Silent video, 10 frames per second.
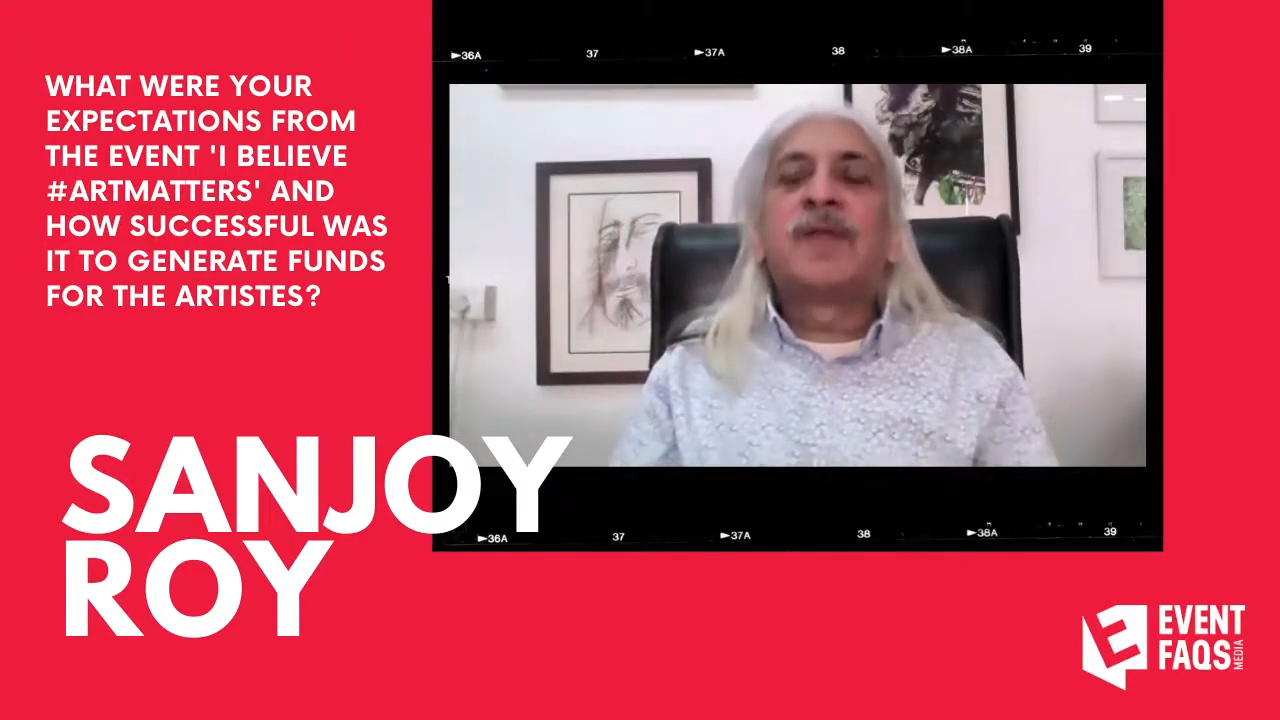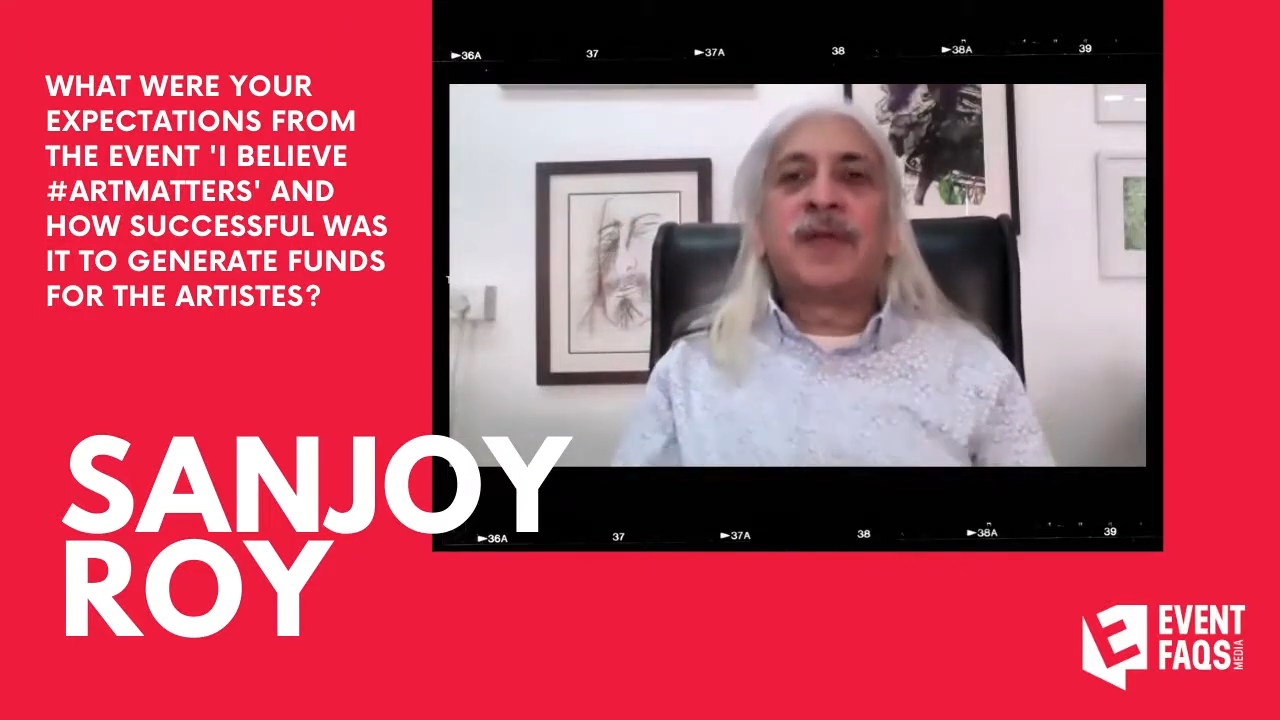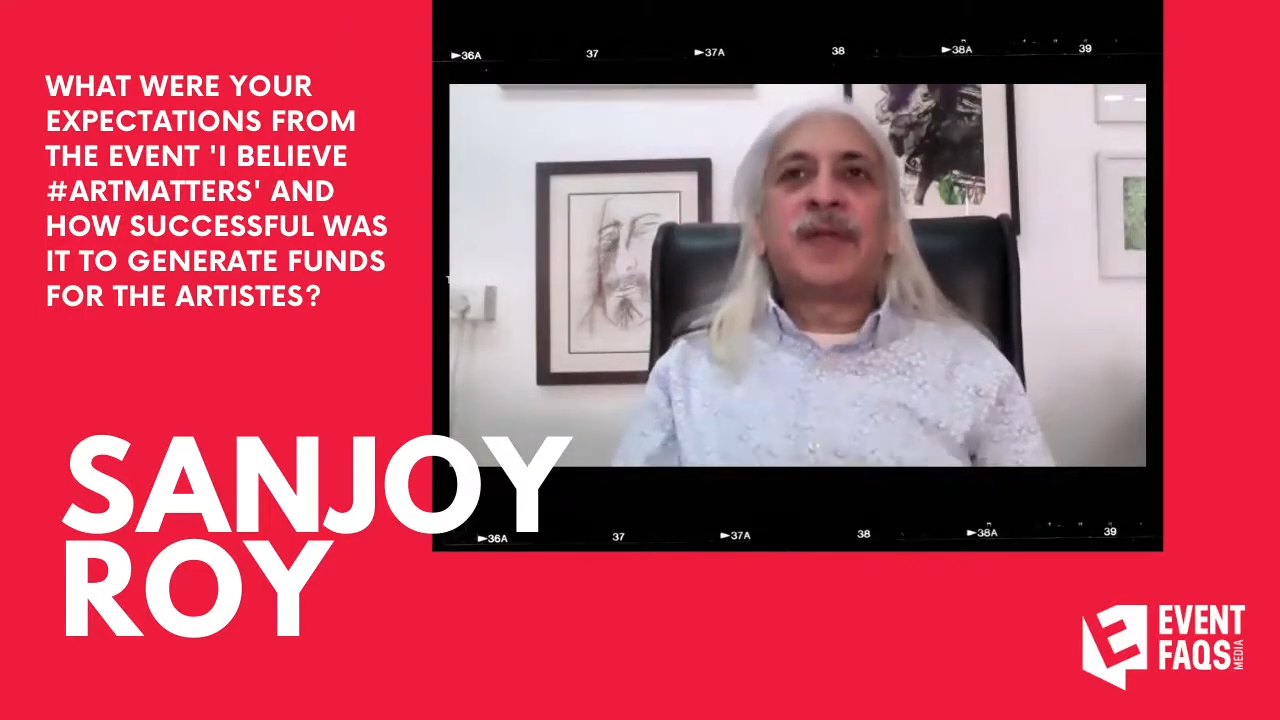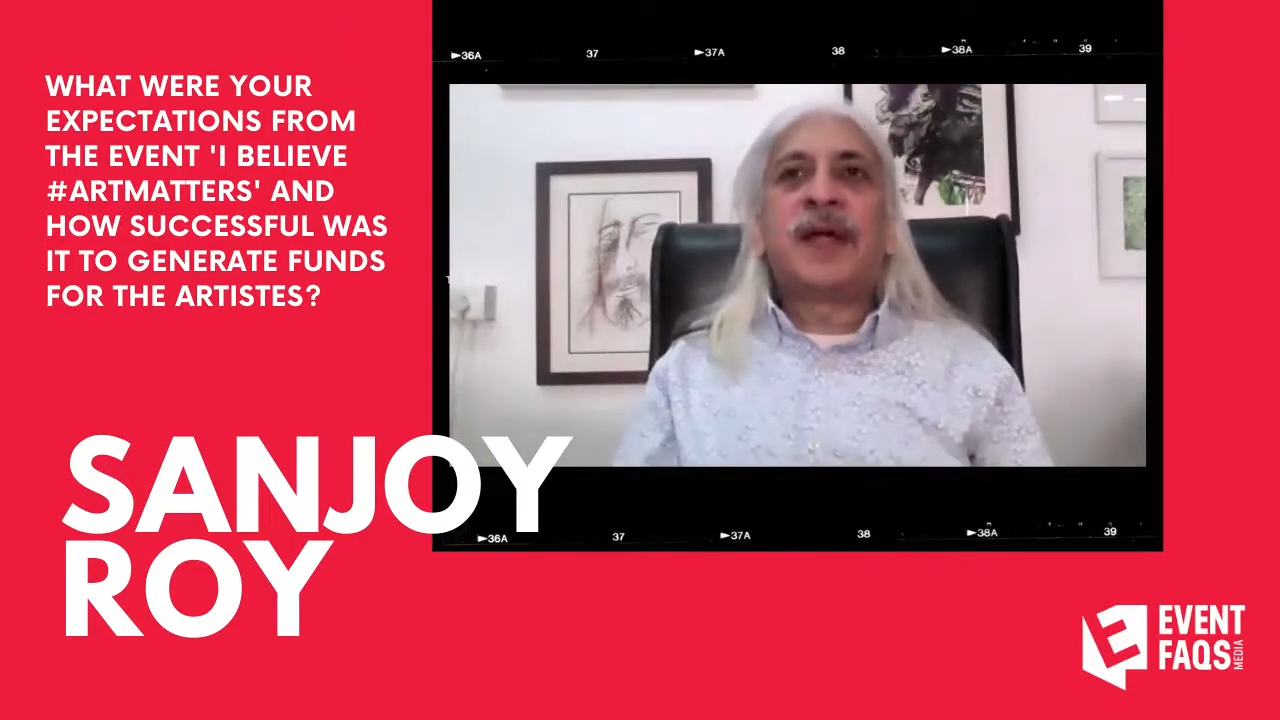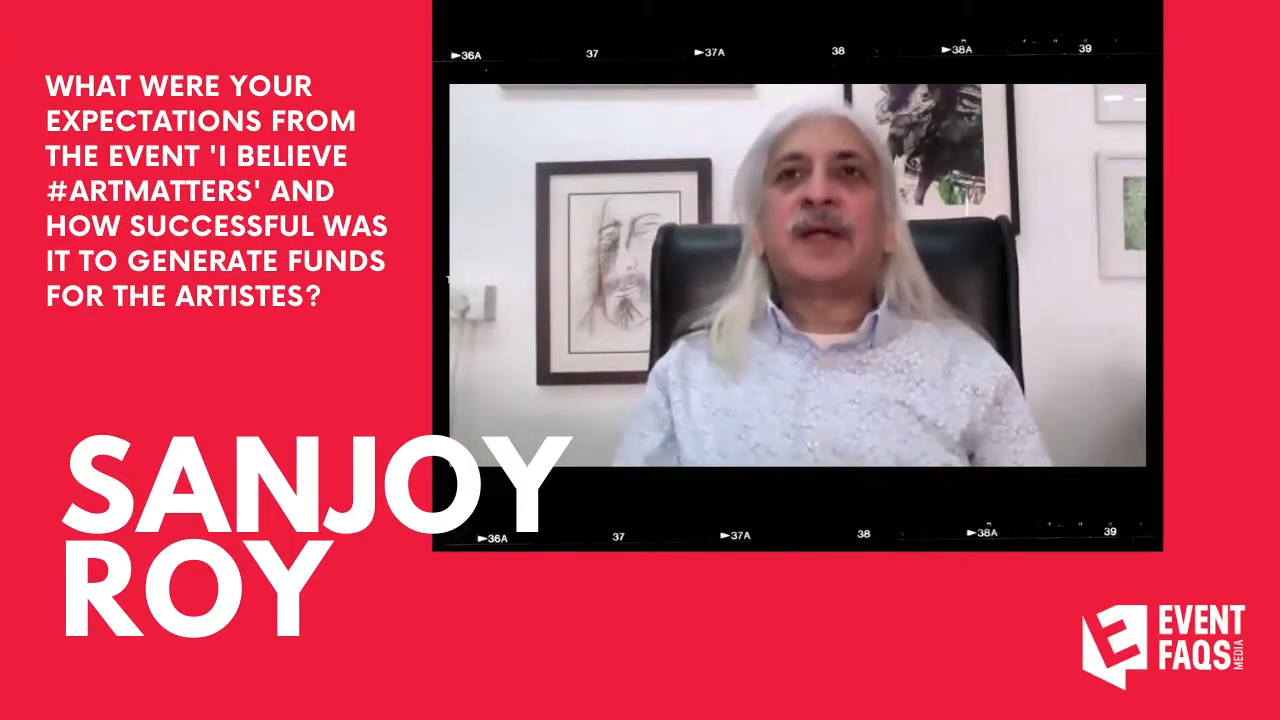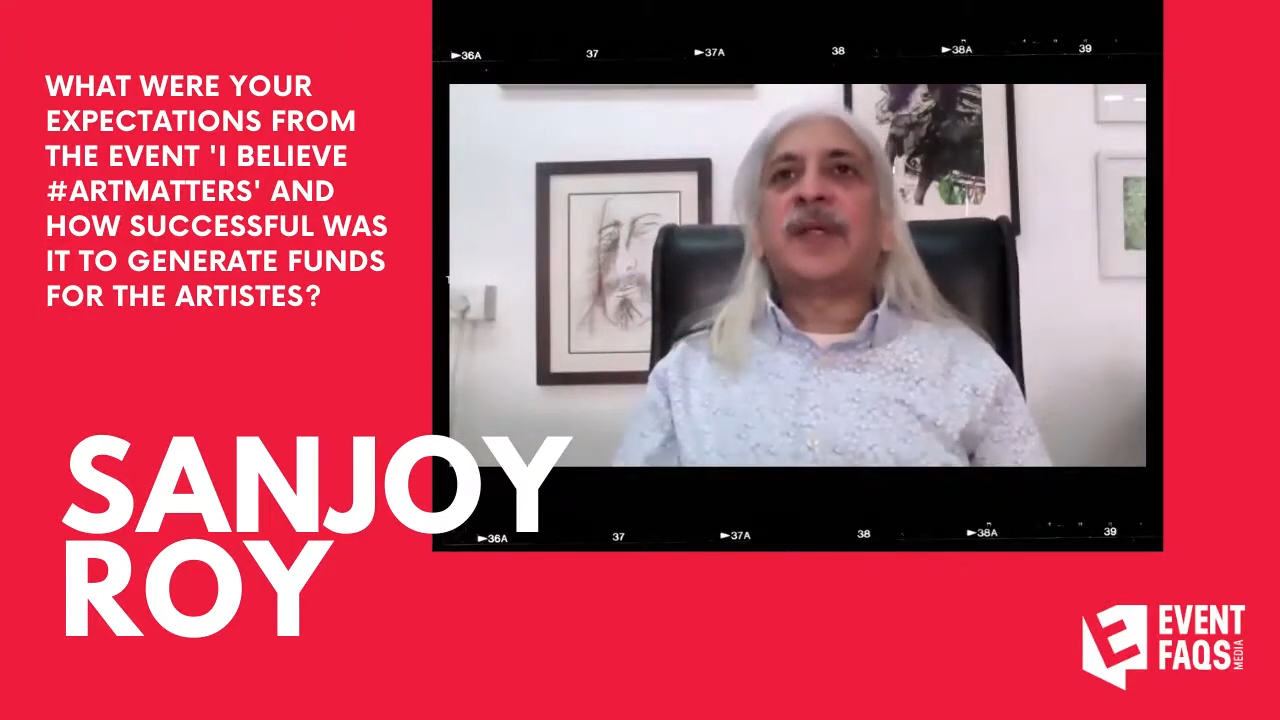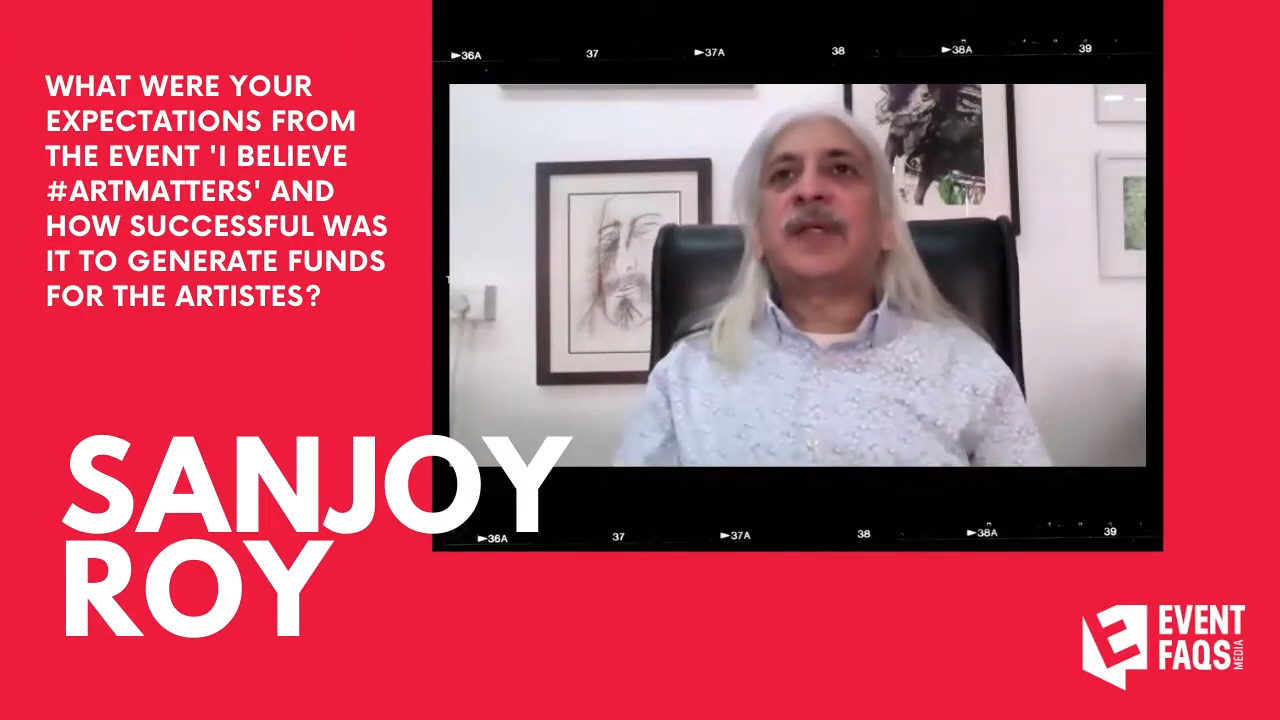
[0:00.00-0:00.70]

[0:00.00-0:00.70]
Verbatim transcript: given that